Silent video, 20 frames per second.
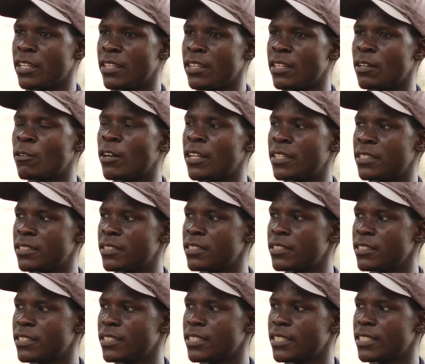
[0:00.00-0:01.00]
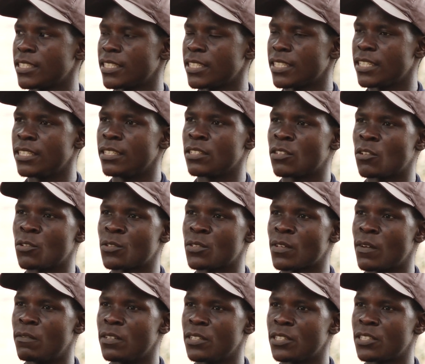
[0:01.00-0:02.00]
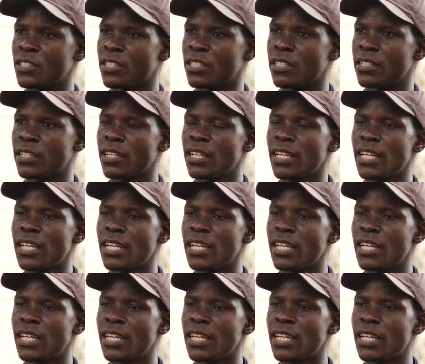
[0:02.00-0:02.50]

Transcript: in the world in conservation.